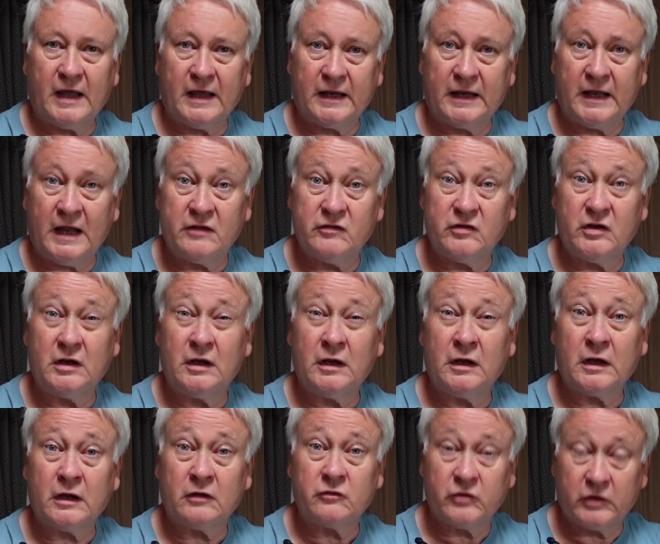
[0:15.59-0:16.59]
getting
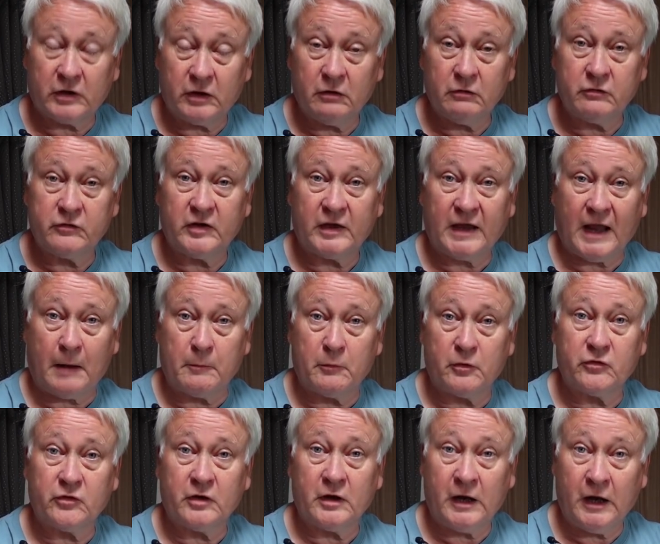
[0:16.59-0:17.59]
security
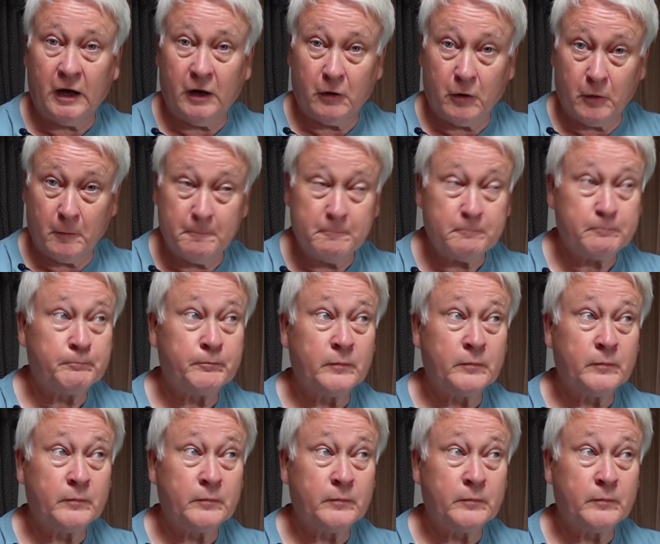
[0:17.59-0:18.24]
cameras at home,